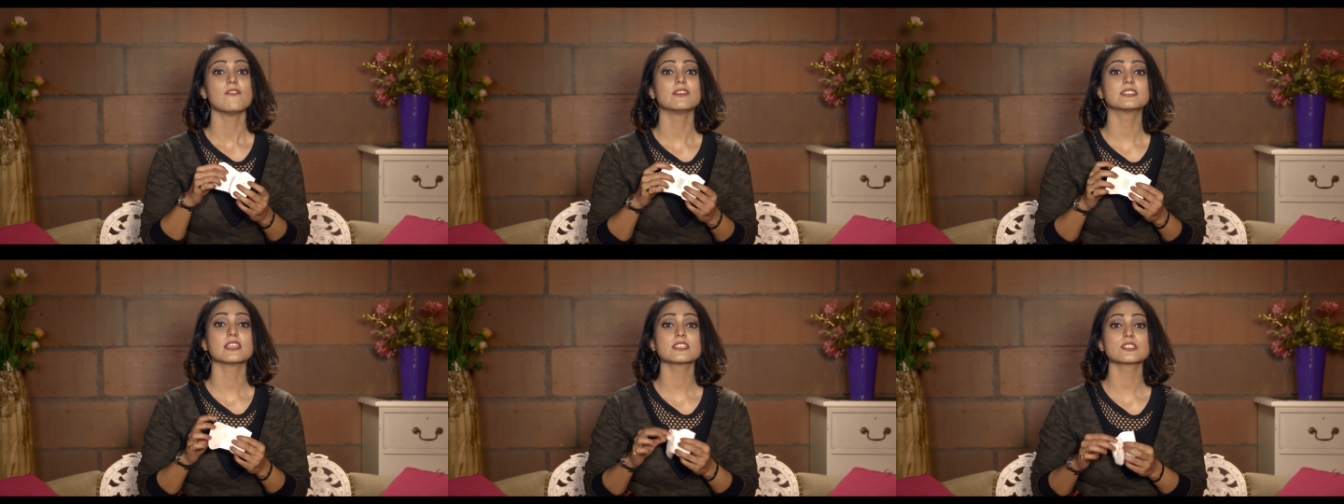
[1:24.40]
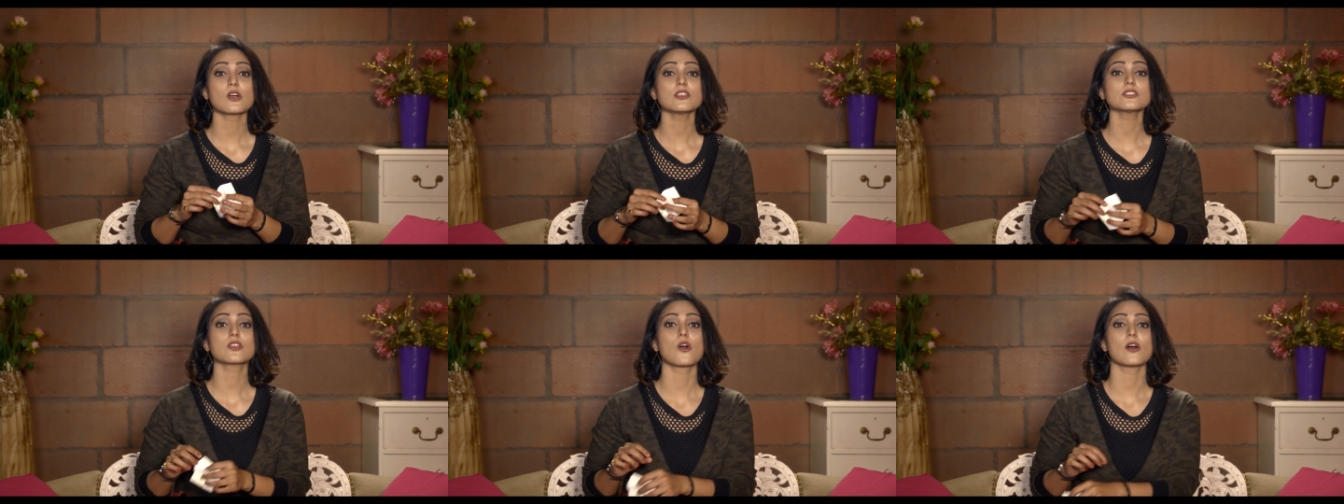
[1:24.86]
which does
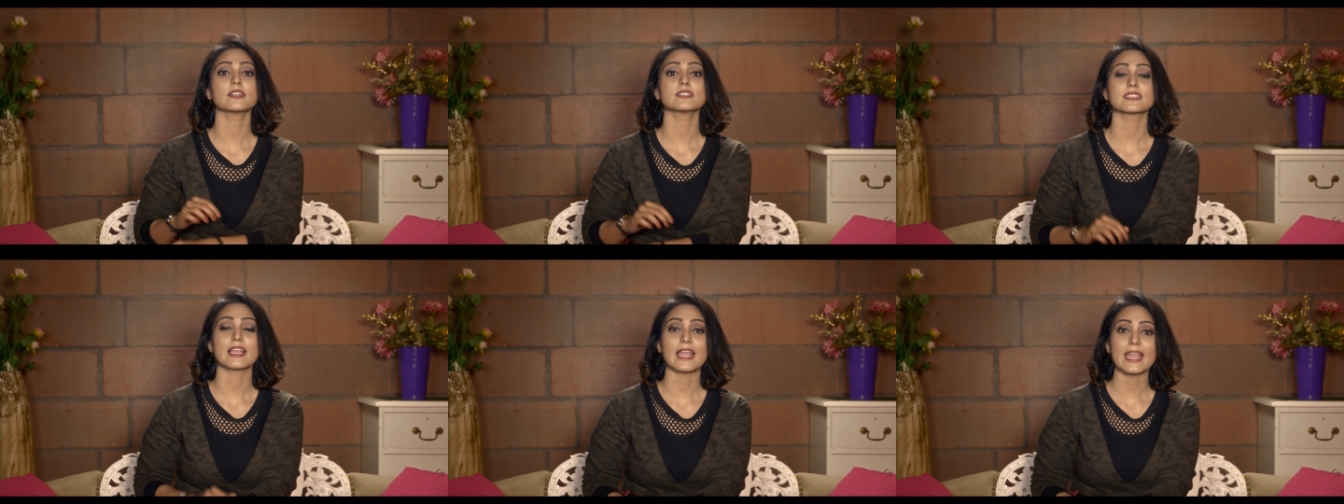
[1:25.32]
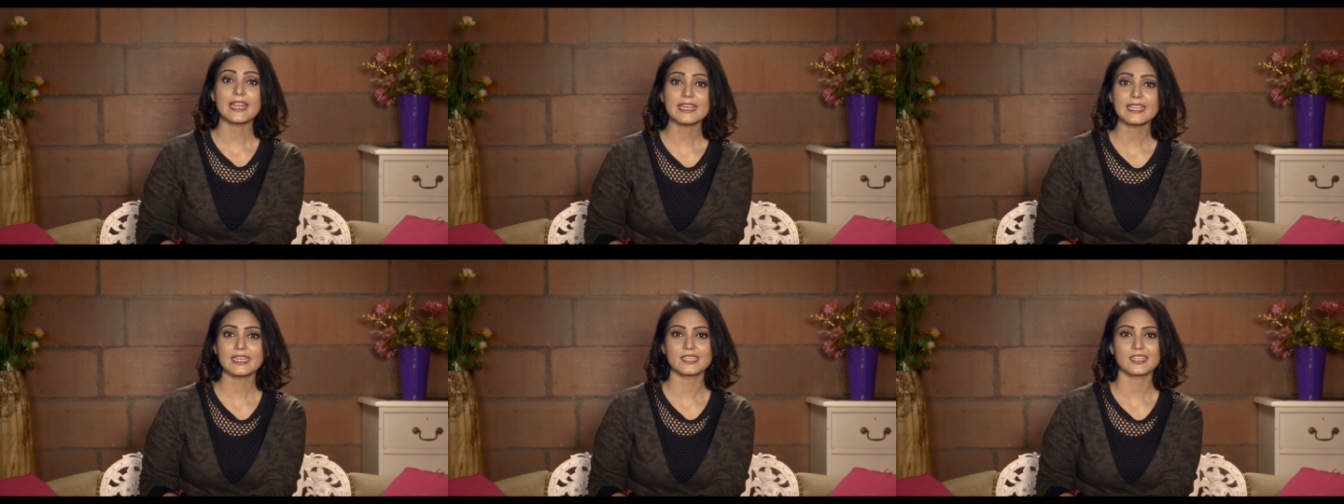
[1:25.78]
not cause
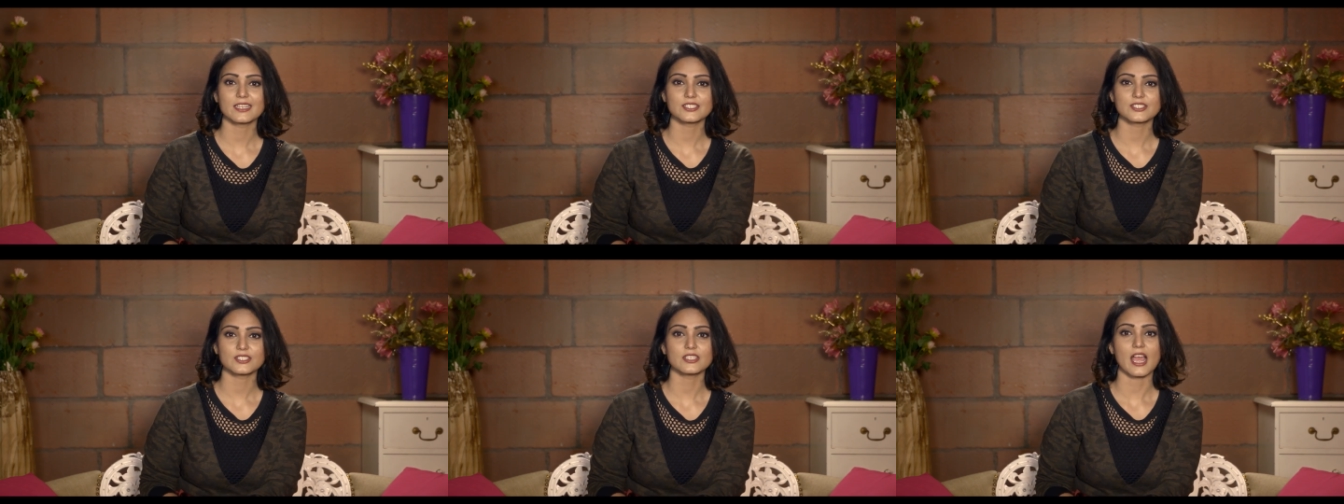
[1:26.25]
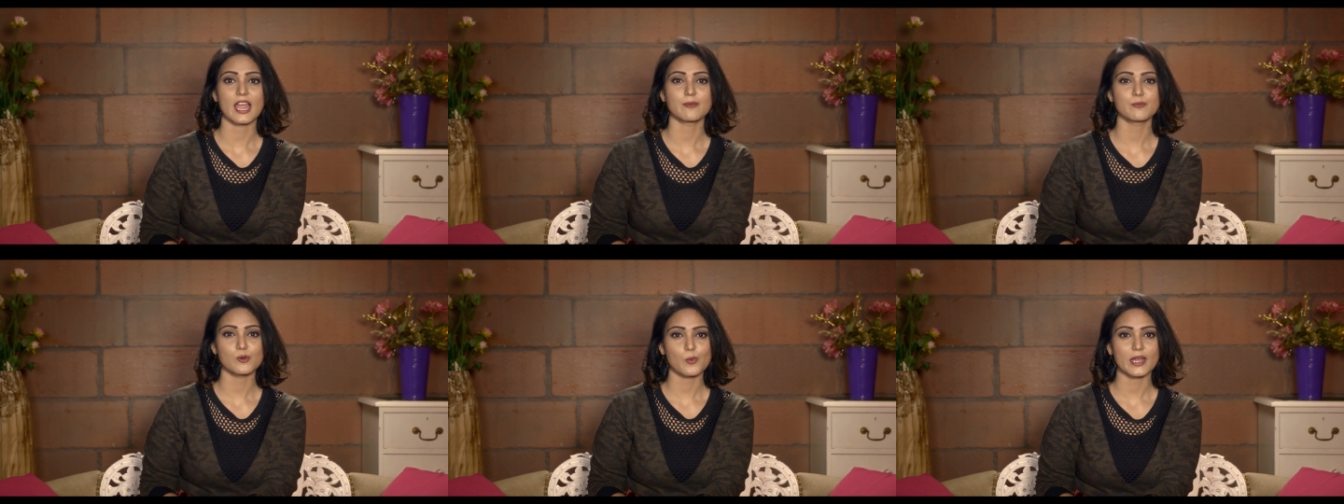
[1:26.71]
any irritation
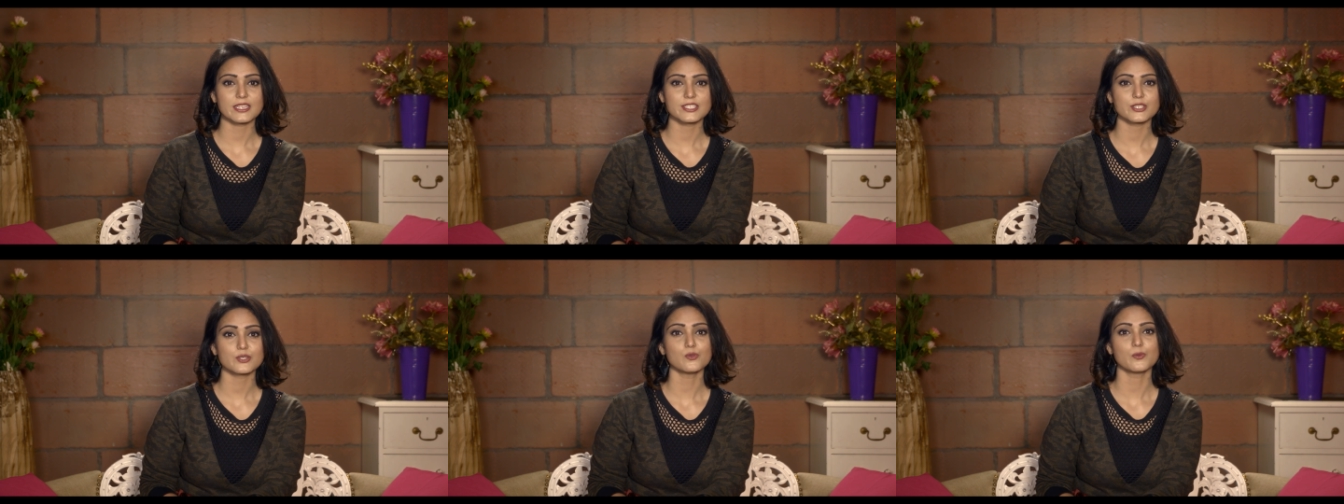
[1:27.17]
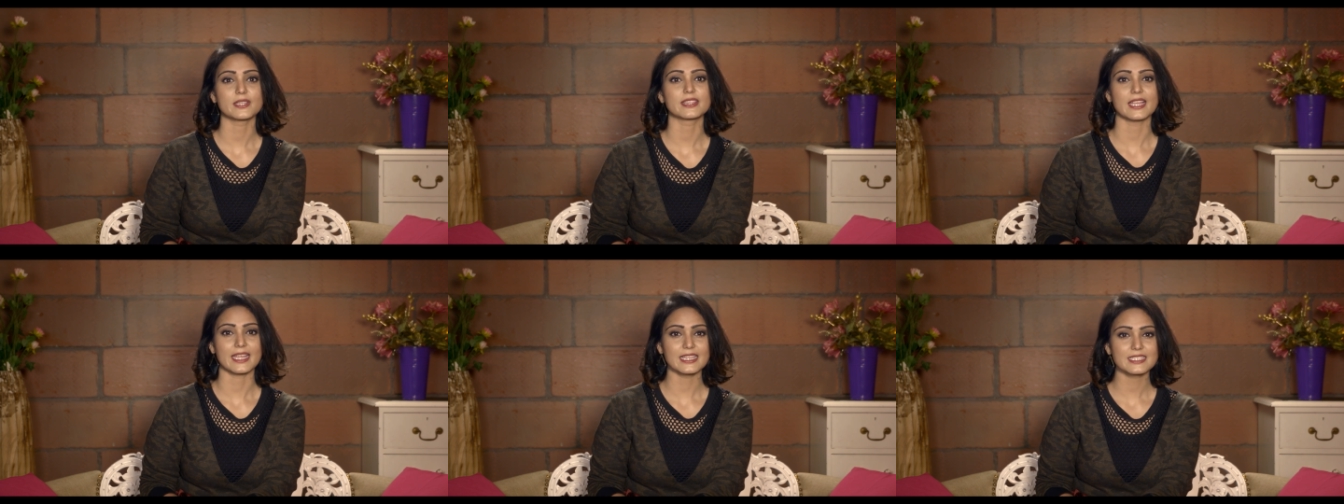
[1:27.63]
and provides you
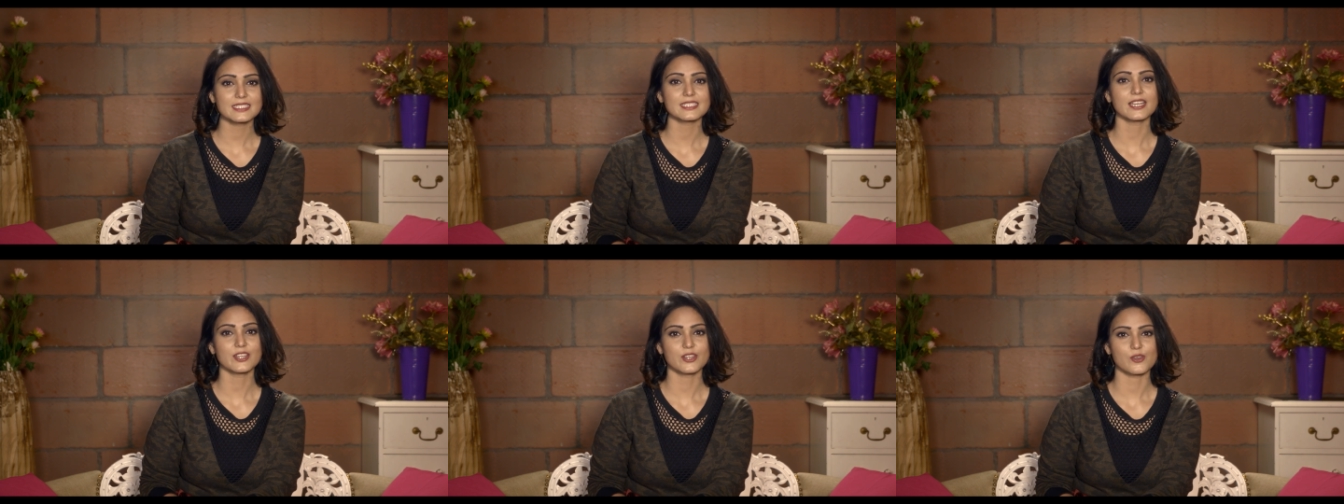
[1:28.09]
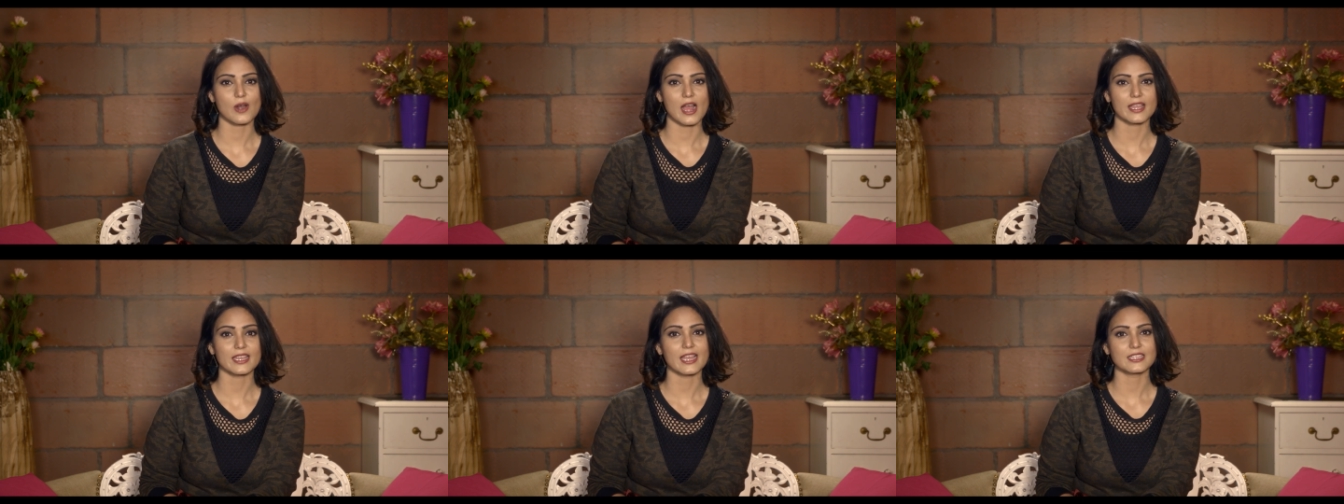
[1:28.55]
with instant
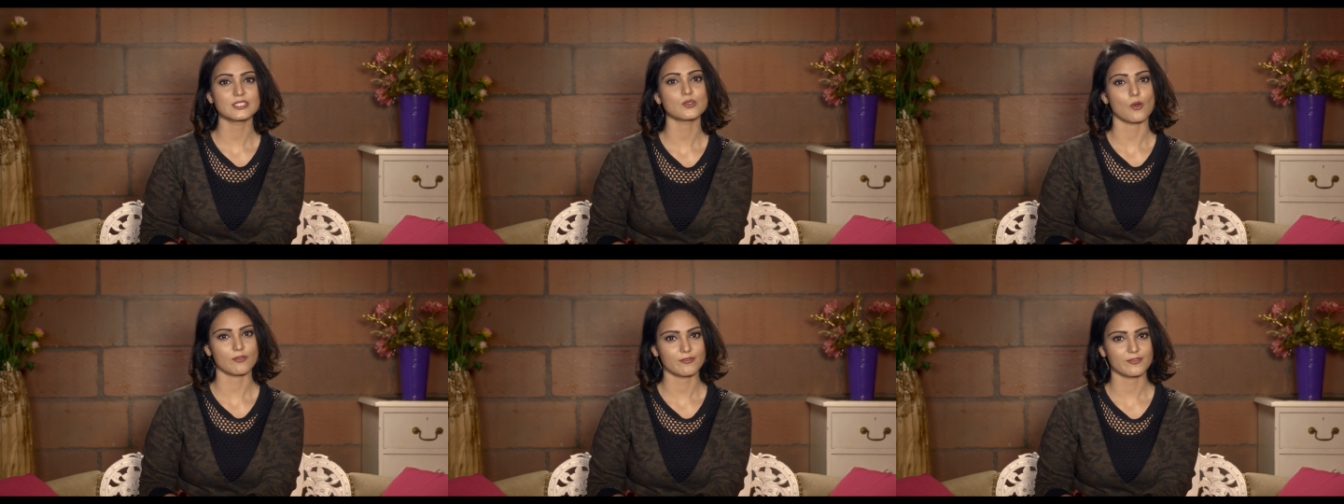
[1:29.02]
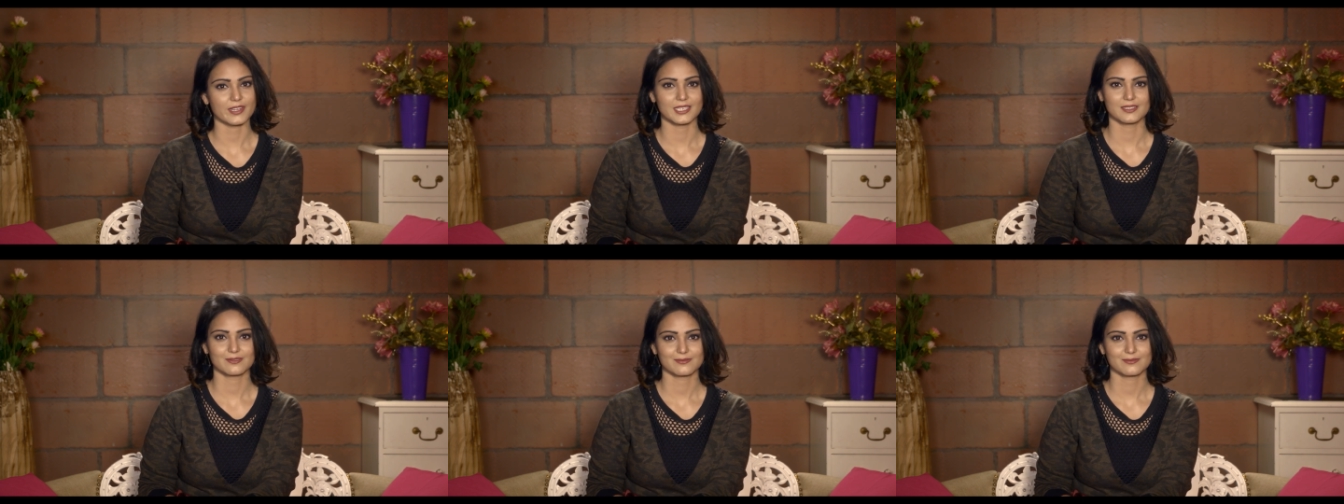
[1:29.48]
dry and soft feel.